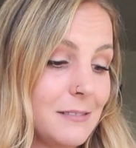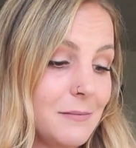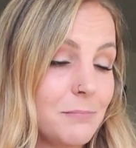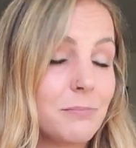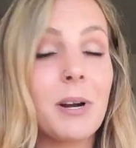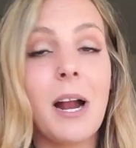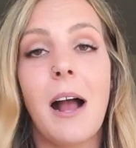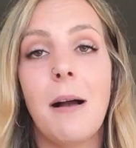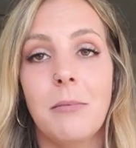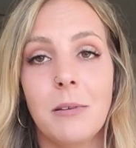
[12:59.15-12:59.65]

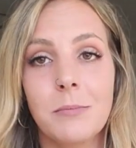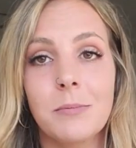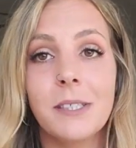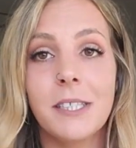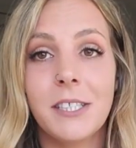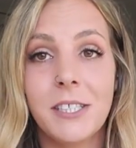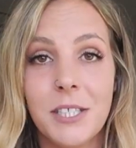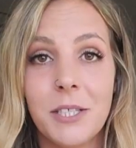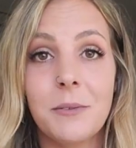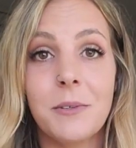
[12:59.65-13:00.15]
probably
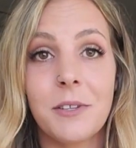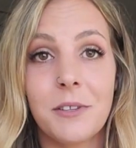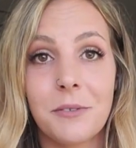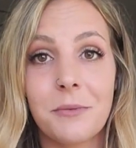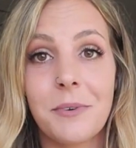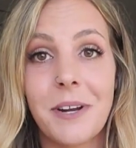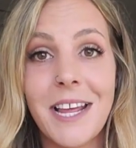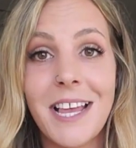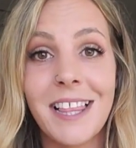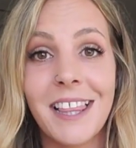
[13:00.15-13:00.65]
2 to
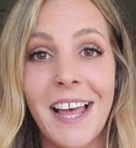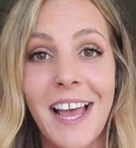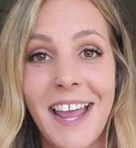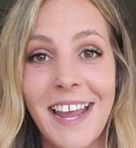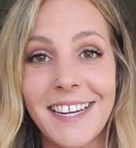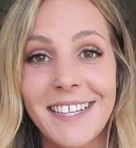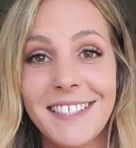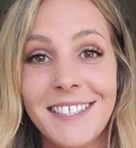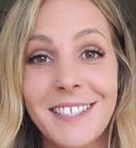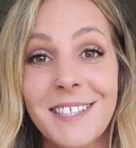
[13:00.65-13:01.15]

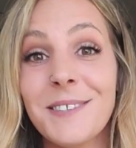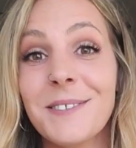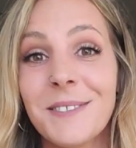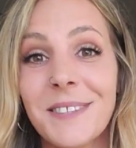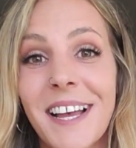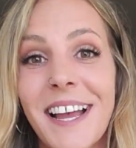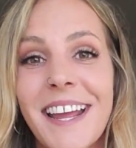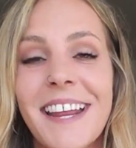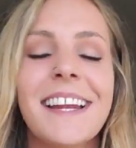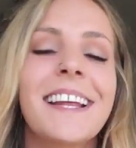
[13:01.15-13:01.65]
3 too
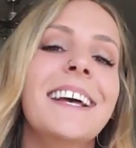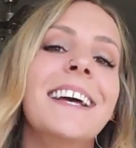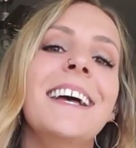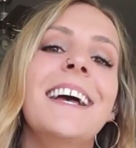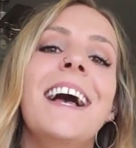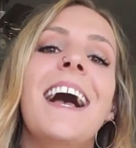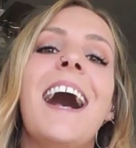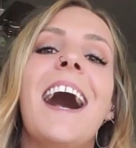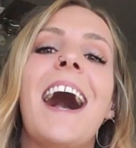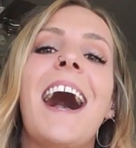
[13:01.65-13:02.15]
light.
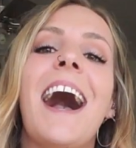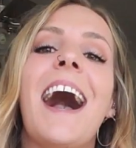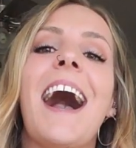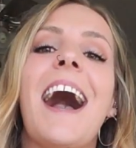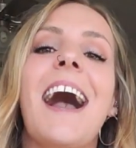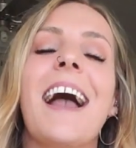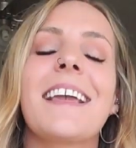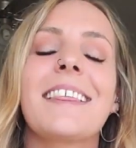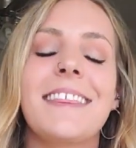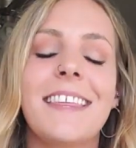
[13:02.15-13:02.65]

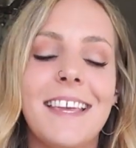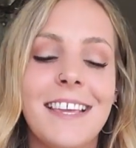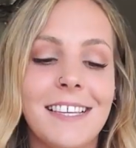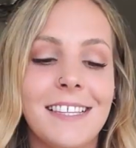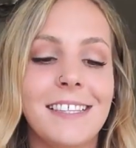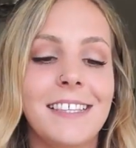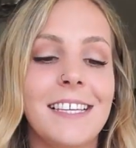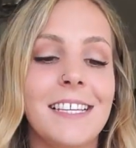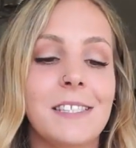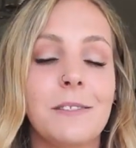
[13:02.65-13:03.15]
I think
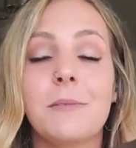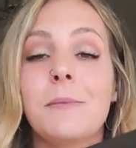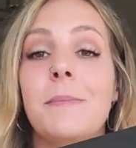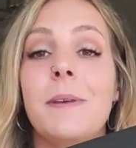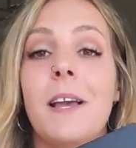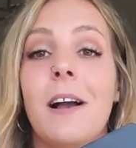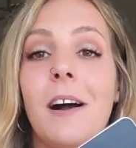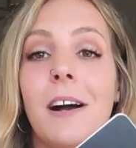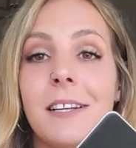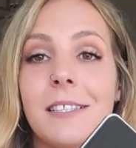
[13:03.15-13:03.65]
this would
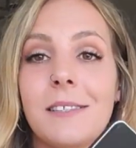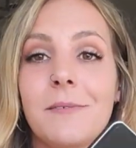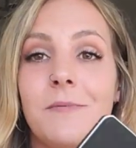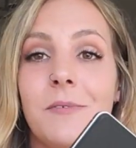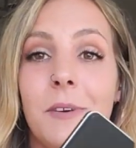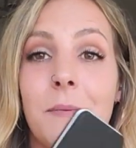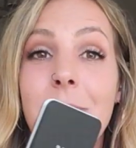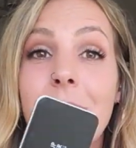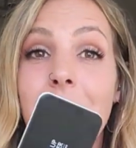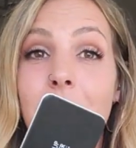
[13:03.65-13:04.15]
be awesome
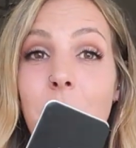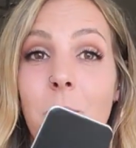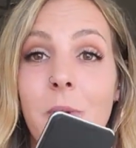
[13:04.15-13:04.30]
for me in